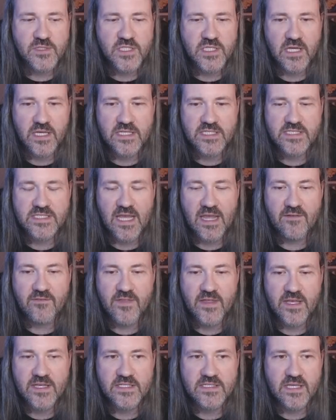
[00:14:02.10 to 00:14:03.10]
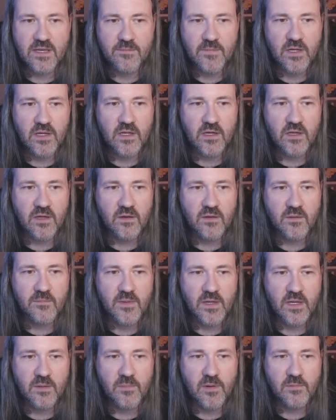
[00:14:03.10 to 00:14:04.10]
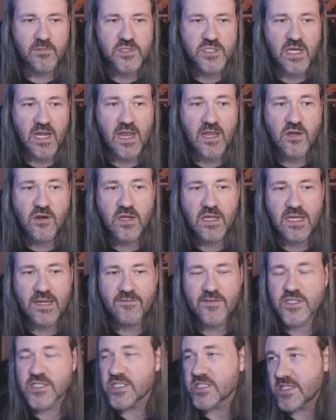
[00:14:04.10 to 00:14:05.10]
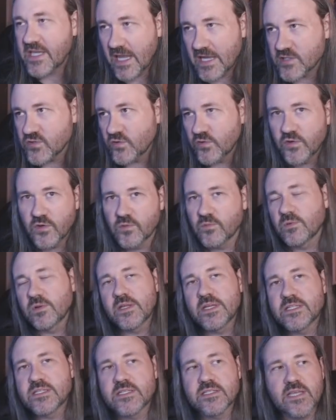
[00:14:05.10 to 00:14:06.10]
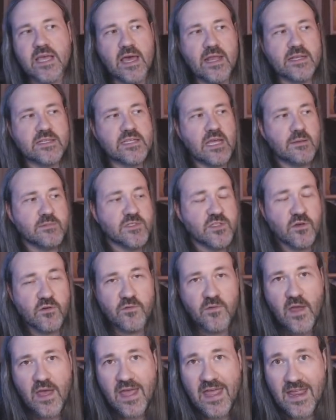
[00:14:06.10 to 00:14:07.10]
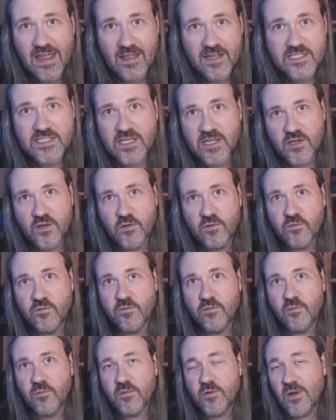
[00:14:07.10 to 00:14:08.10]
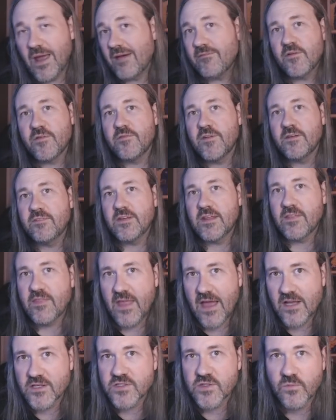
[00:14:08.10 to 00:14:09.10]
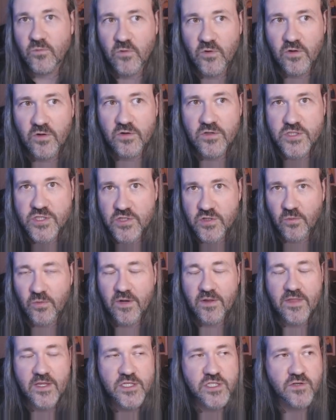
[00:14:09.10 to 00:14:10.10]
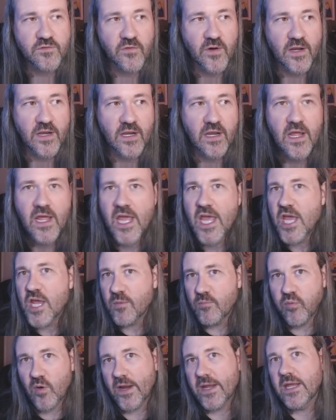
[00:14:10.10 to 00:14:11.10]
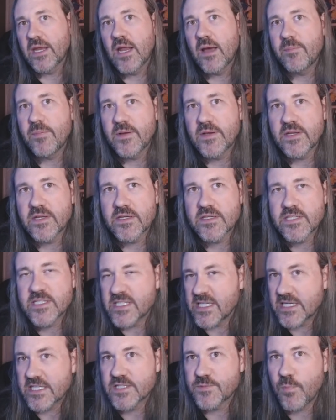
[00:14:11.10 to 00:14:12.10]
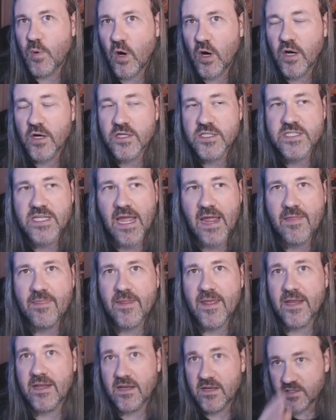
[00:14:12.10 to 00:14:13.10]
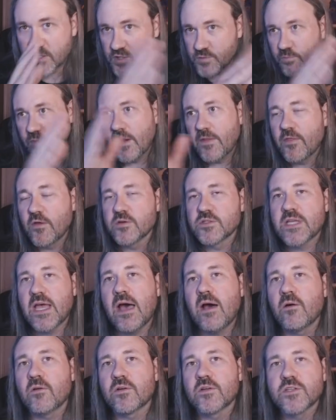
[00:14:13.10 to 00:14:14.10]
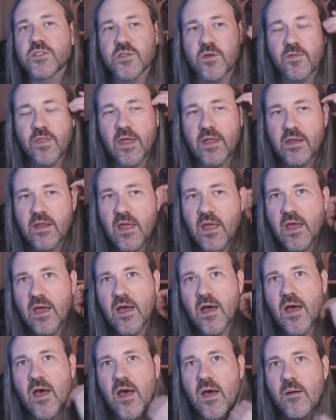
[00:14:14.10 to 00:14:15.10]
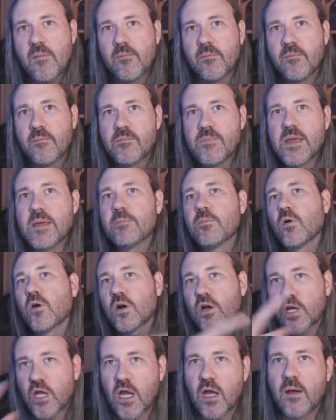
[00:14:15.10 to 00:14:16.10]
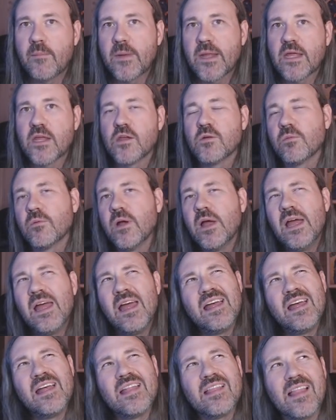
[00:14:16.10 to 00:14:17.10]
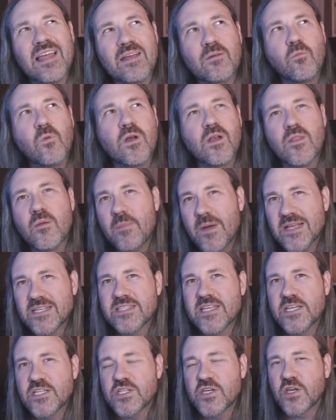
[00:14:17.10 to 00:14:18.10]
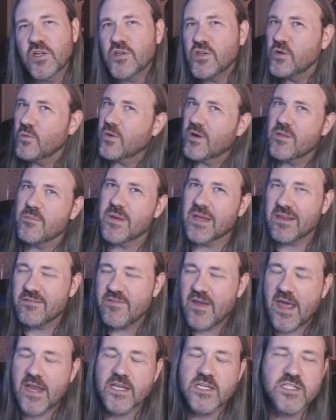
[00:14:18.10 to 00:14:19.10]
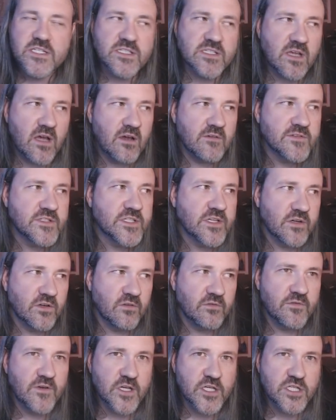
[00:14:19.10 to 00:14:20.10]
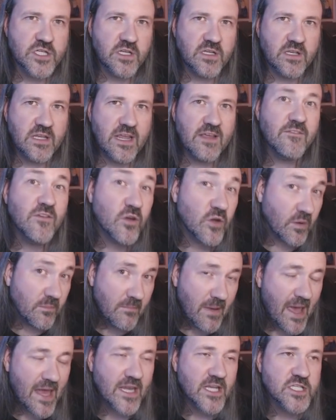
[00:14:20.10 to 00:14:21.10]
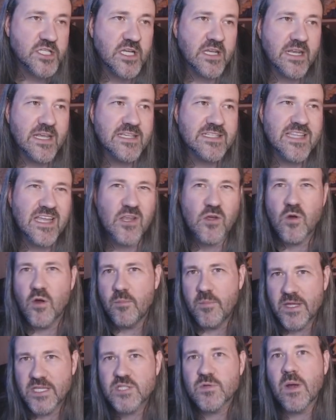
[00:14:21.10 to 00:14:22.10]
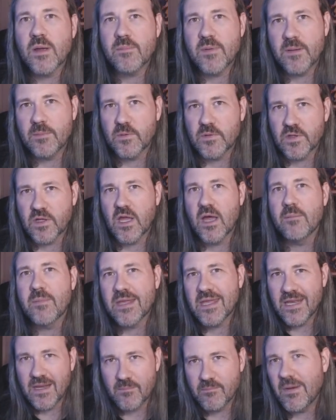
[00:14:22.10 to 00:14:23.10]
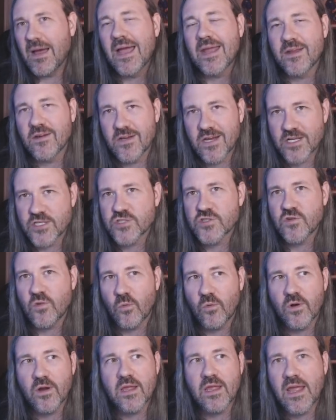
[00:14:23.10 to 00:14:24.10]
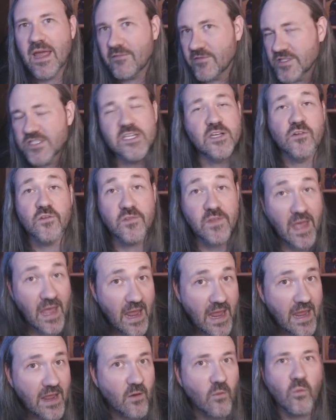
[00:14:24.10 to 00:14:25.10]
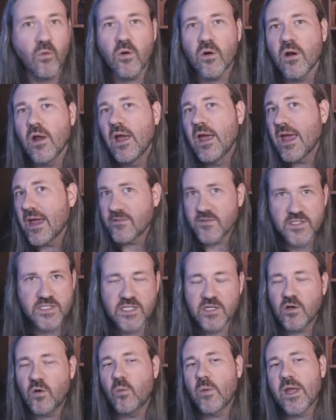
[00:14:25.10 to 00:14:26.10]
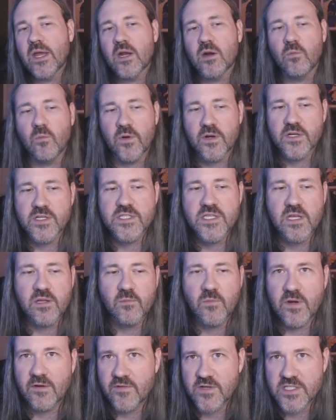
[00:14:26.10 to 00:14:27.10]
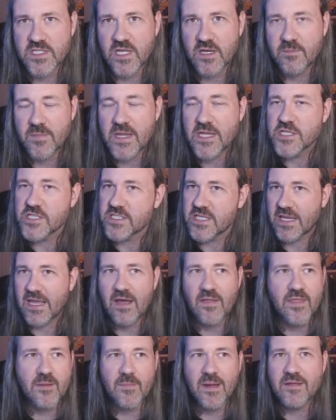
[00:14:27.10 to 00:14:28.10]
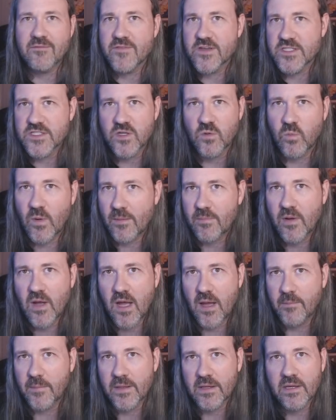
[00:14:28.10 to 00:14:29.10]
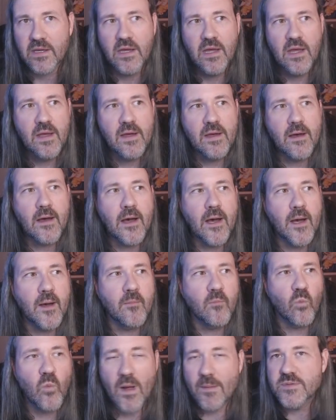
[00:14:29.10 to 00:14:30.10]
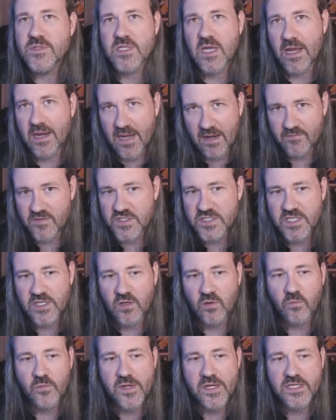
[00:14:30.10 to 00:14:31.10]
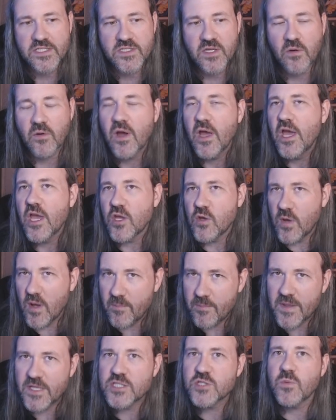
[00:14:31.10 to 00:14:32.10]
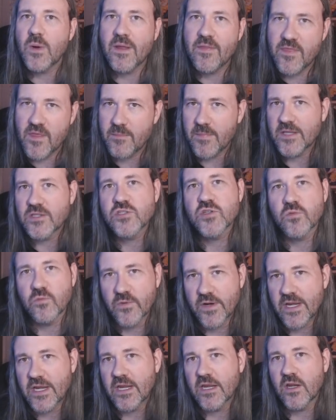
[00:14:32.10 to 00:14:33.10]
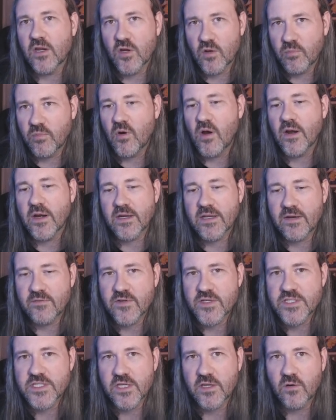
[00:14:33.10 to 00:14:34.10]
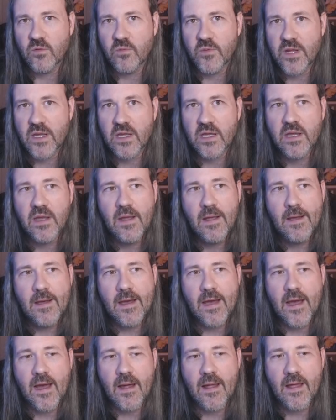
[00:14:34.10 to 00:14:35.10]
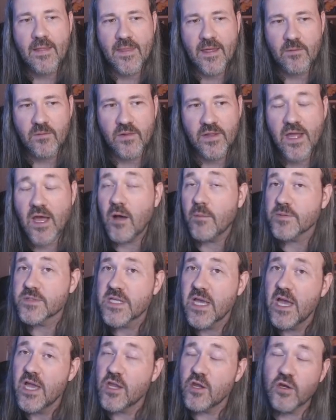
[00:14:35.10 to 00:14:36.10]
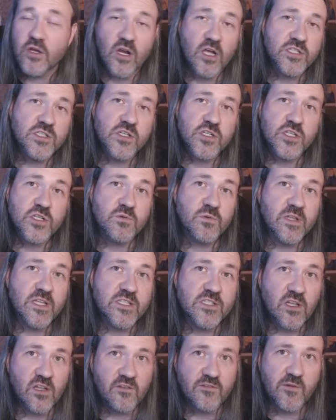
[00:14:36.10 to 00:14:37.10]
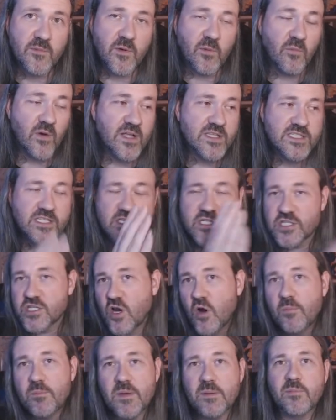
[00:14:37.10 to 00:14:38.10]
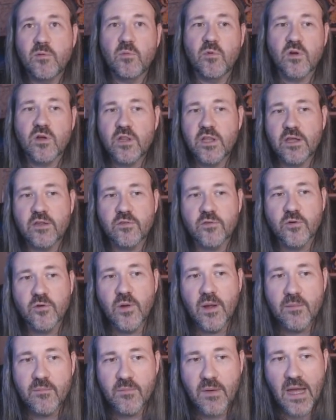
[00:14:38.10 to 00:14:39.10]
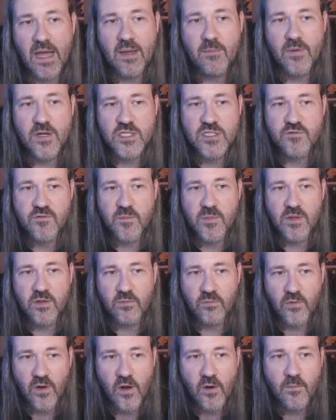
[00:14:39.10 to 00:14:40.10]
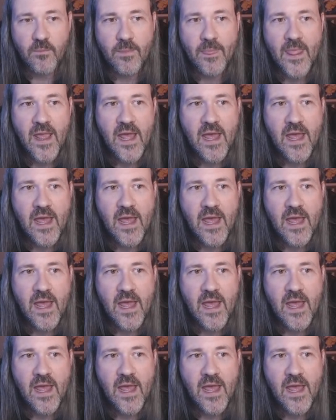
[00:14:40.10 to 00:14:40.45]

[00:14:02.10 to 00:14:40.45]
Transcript: just going to save this. I'm not going to I'm not going to publish it. And you can even schedule your releases ahead of time. So if, let's say you've you have a fifteen thousand word story that you've written, break it up into six parts and then spread those out so that um, people are coming. You like one of the best things you could do, one of the big advantages of serial fiction, if you can manage it, is that you habituate people to coming in and buying your next story every single day or every single week or whatever it's, whatever it's going to be, just like how they might visit a webcomic um, website every single week. So you habituate them into reading your product every single week. Uh, and that really helps. You could also just release all of them at once and just hope people will click through and buy a bunch of them in a row.